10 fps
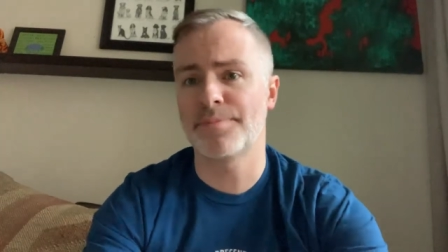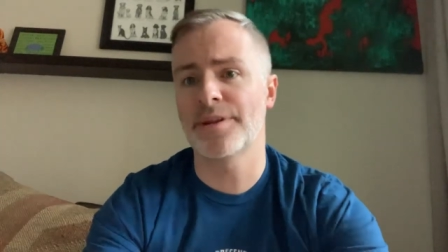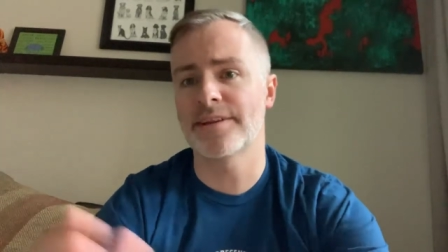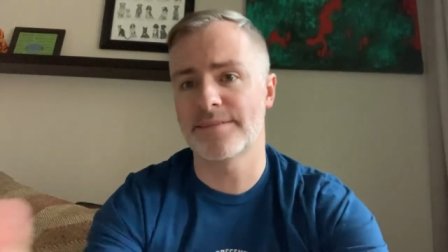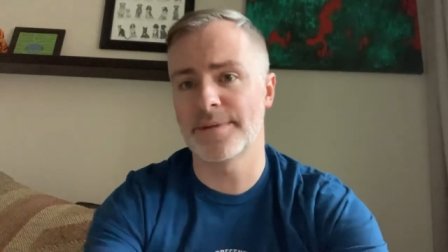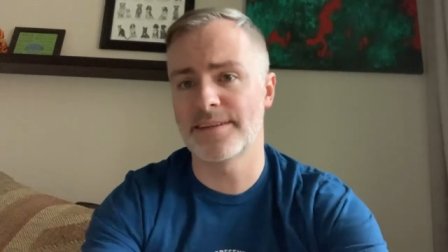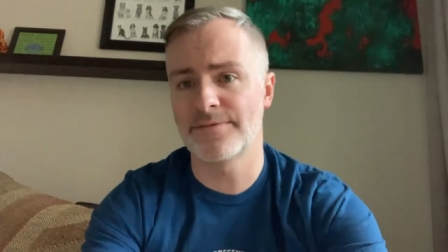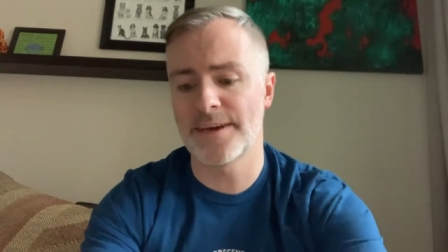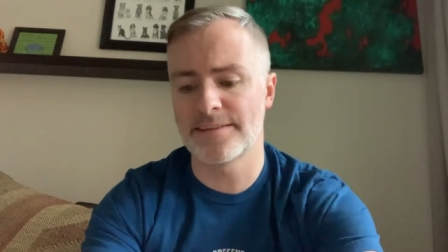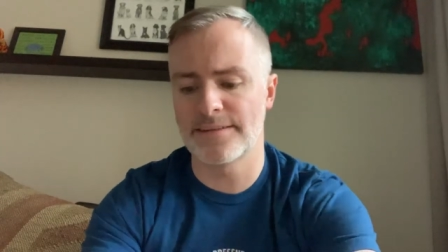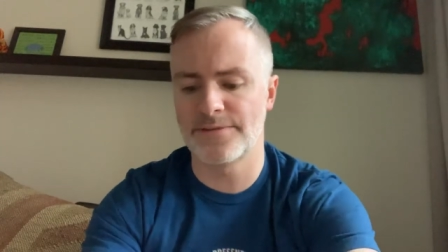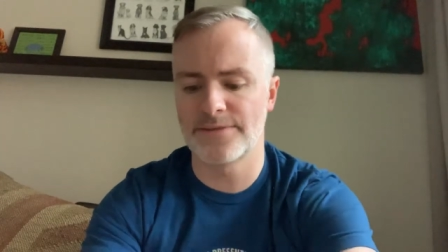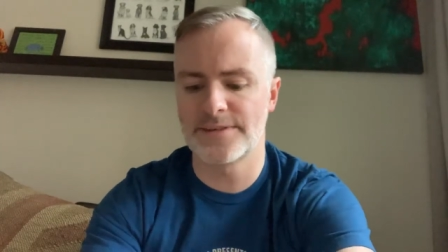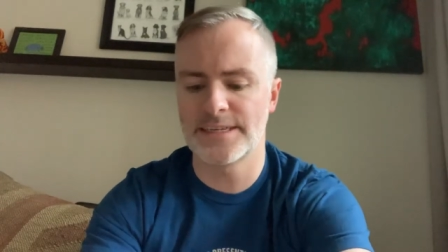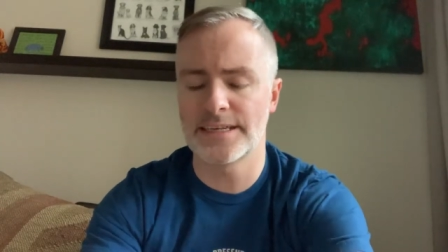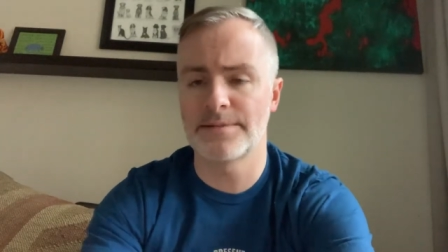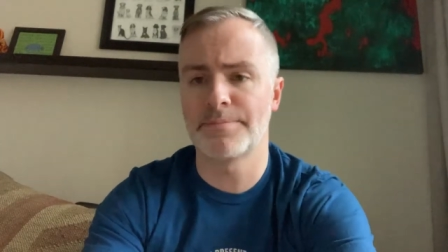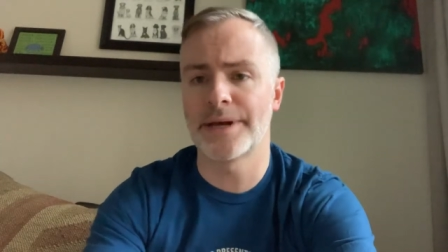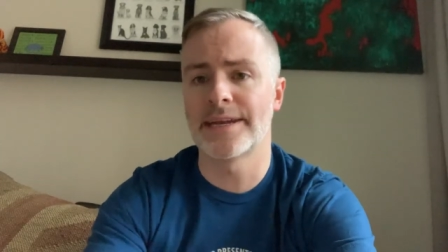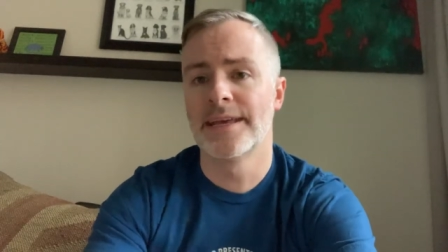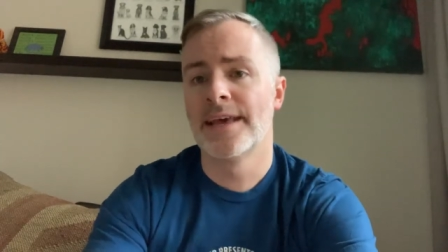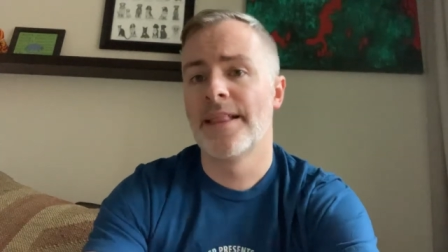plus Amazing Fantasy 15, but